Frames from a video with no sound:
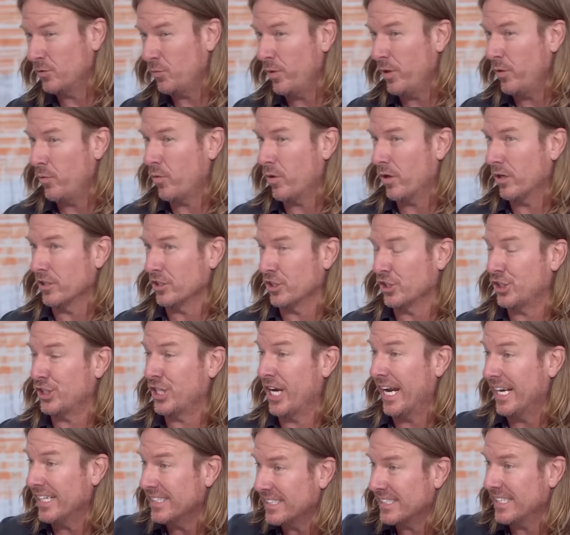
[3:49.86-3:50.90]
was a
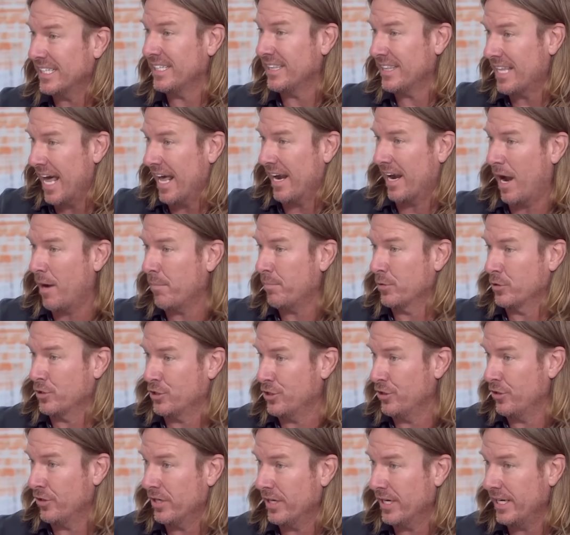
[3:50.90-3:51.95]
thriving contractor at the
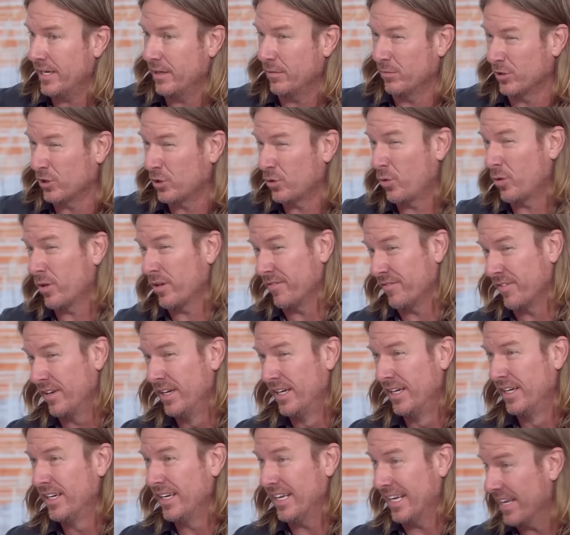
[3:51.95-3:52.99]
time, was
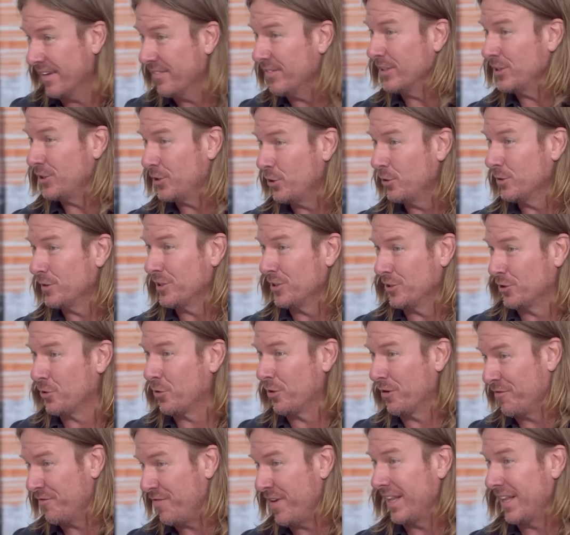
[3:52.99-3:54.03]
instantly smitten.